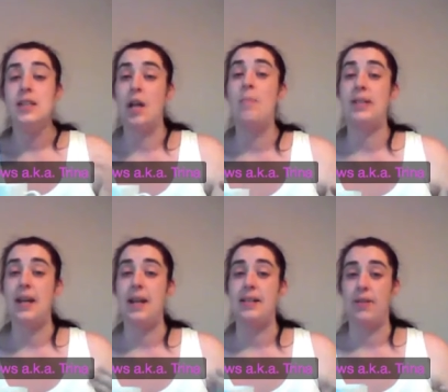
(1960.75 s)
It's going to be
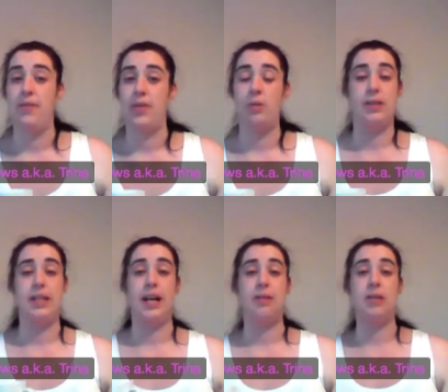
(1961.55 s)
dead difficult to
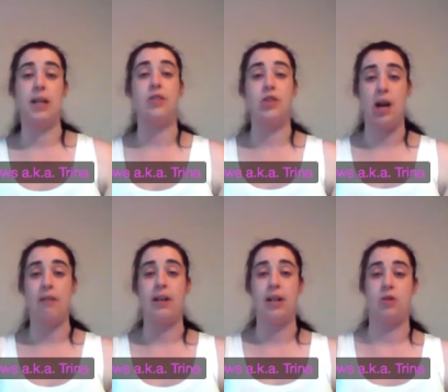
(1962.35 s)
take them down the
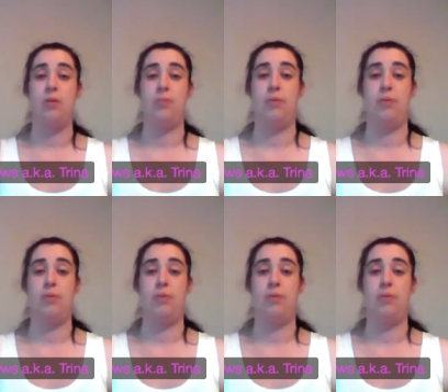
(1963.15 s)
charity shop